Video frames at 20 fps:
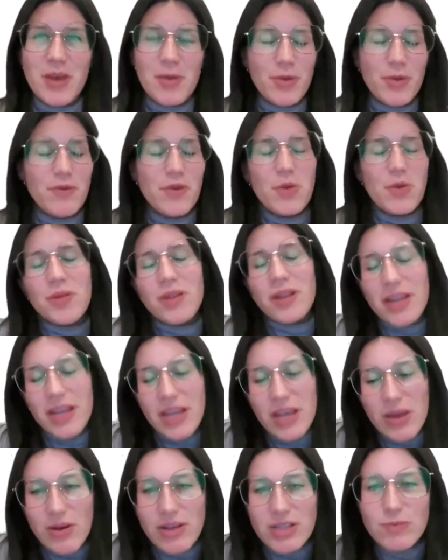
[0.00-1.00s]
people view the
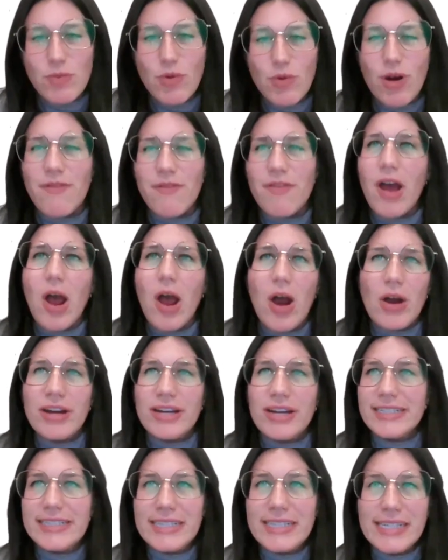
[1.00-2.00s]
Neo as more of an
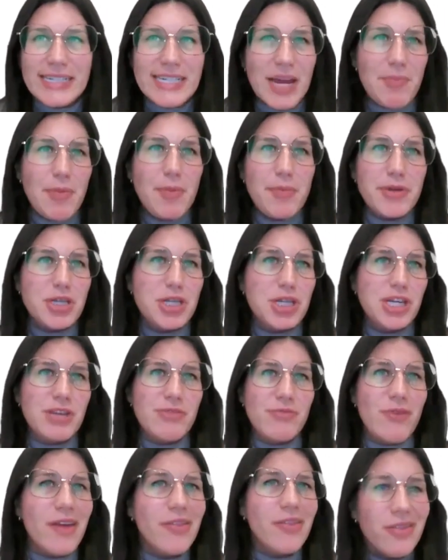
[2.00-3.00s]
R&D type of
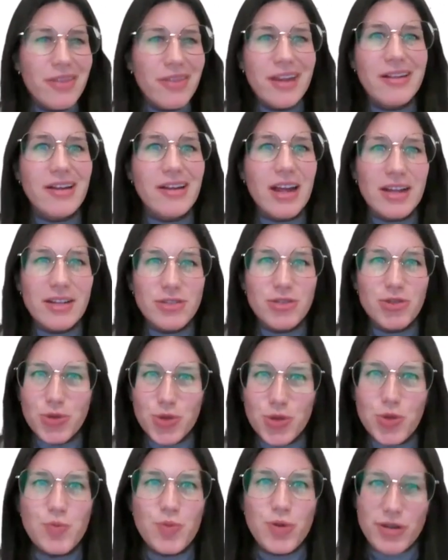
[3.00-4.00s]
machine rather than a
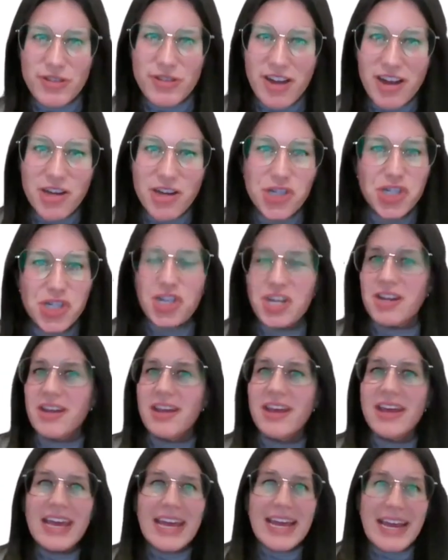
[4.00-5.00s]
true
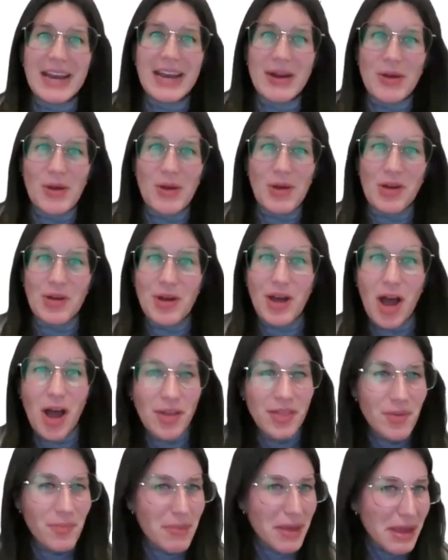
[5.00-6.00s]
production,
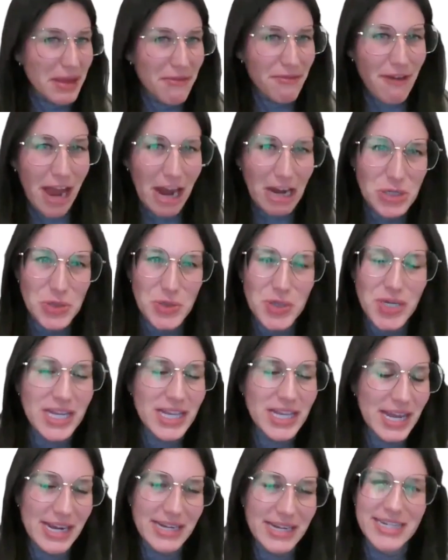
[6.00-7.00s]
on the
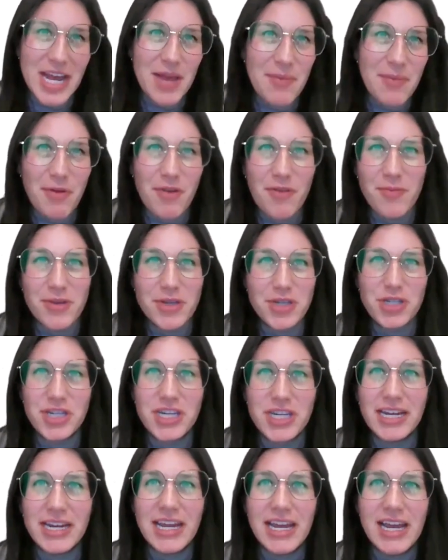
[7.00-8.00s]
manufacturing line type of
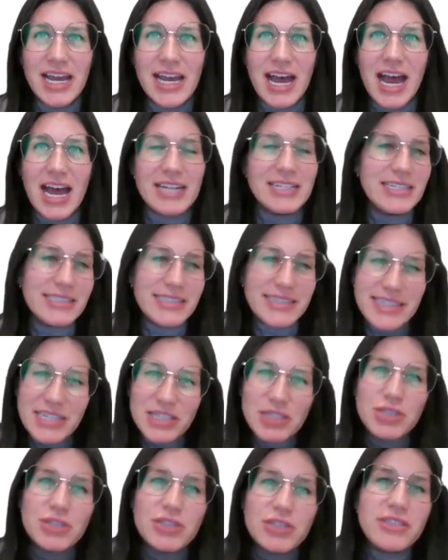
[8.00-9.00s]
machine.
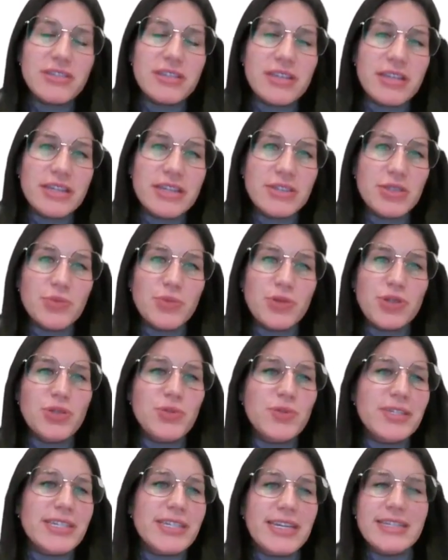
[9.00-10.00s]

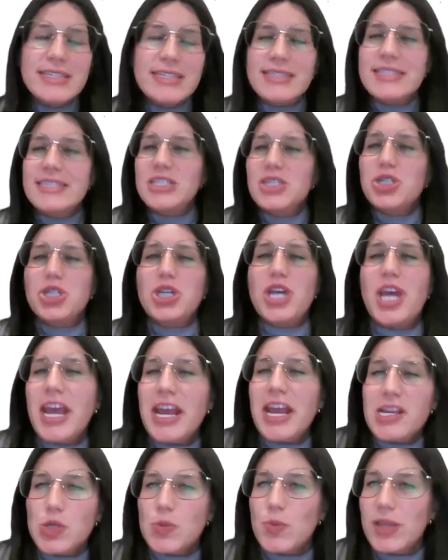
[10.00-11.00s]
Would you say, does this
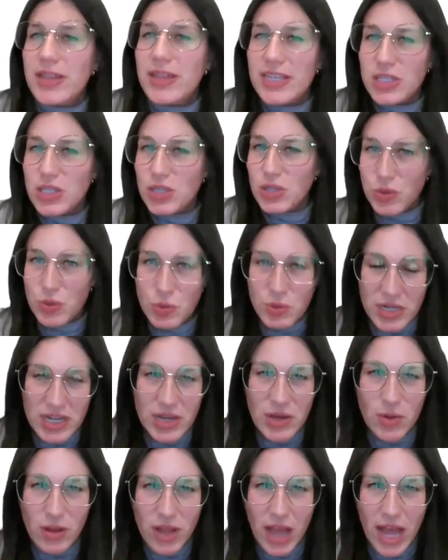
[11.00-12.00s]
change with this new
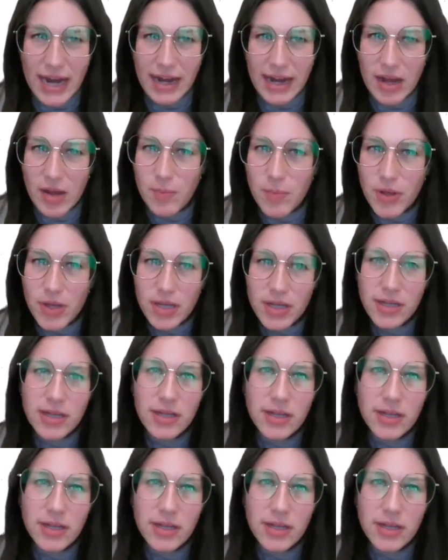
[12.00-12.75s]
Neo lineup?